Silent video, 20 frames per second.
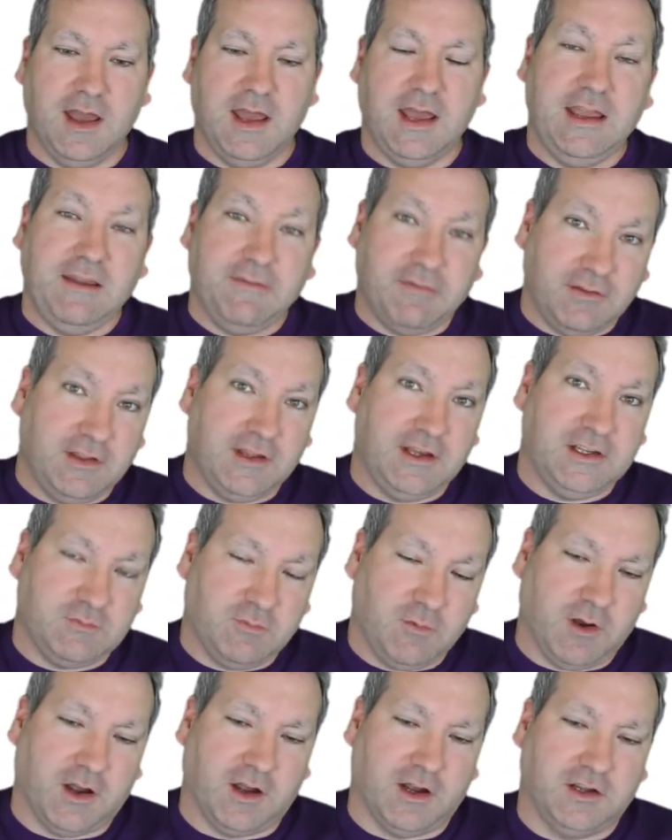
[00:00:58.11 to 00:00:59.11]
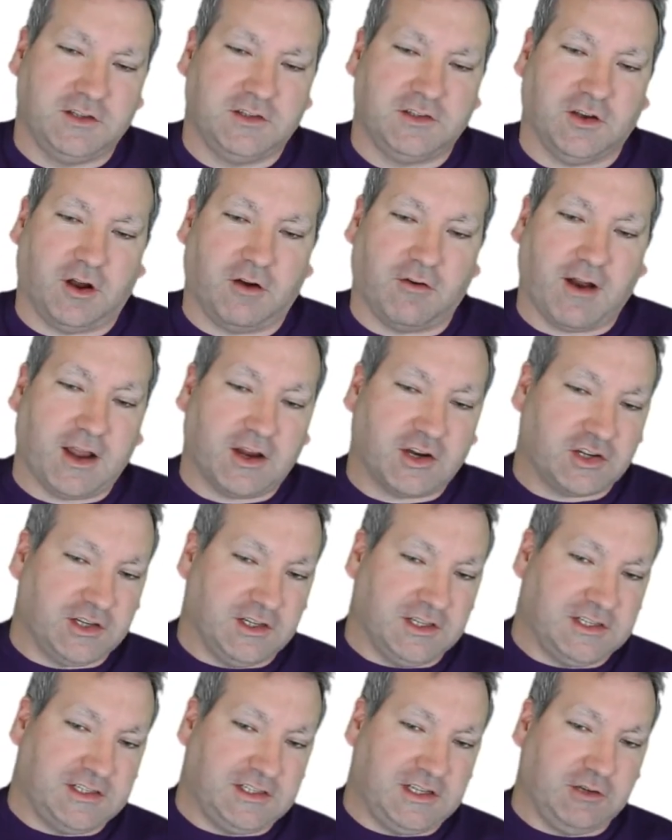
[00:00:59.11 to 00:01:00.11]
Even these words are
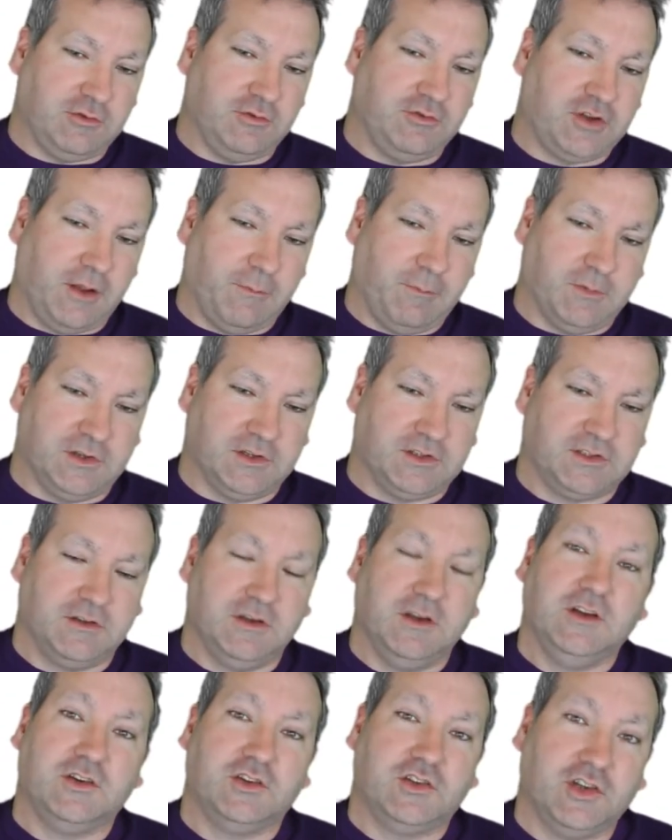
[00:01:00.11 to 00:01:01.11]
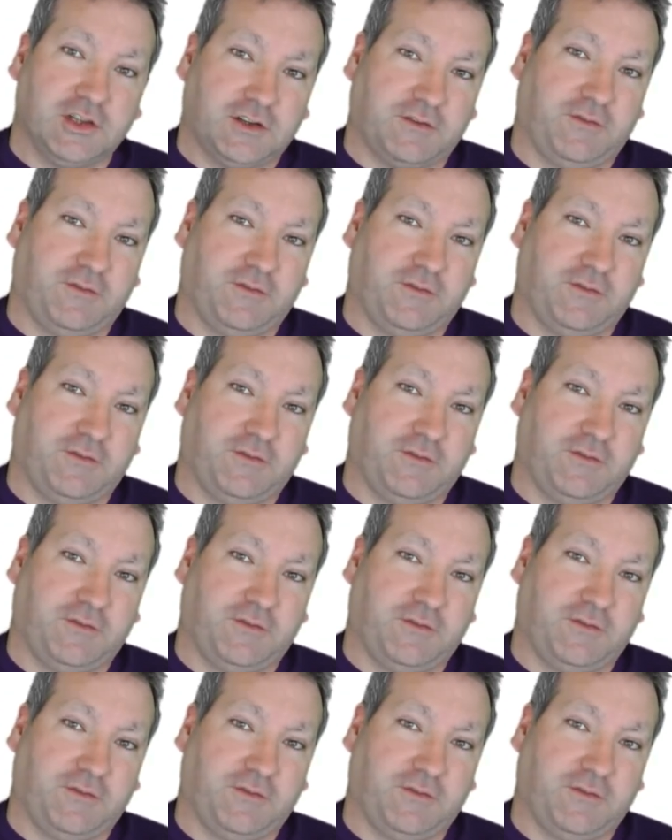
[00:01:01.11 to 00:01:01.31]
actually still numbers, just